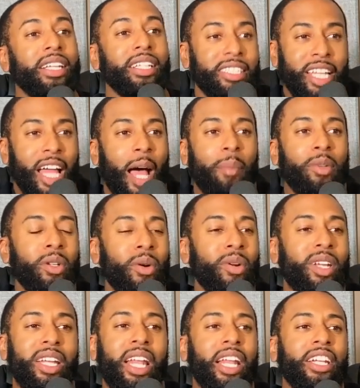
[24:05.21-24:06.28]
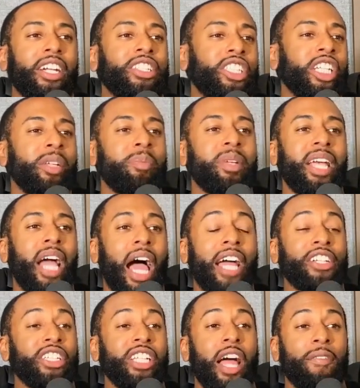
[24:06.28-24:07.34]
Stop doing it. And I
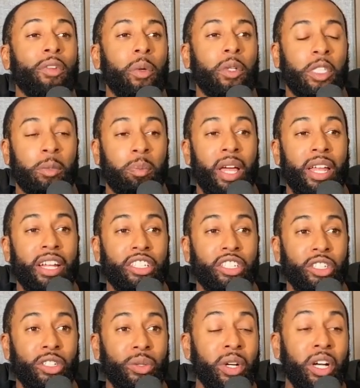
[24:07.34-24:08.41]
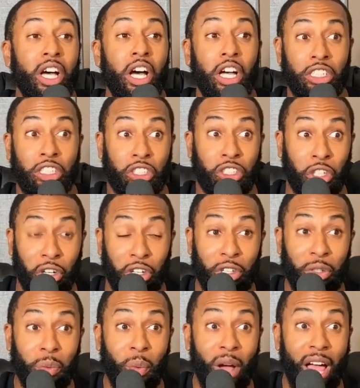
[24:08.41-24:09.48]
shouldn't have to explain it to you a
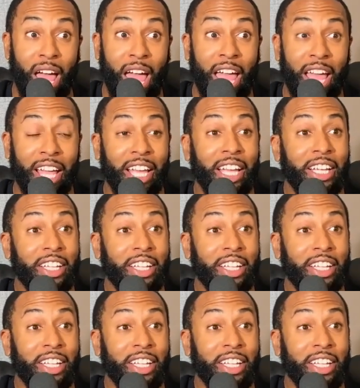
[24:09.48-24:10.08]
certain way,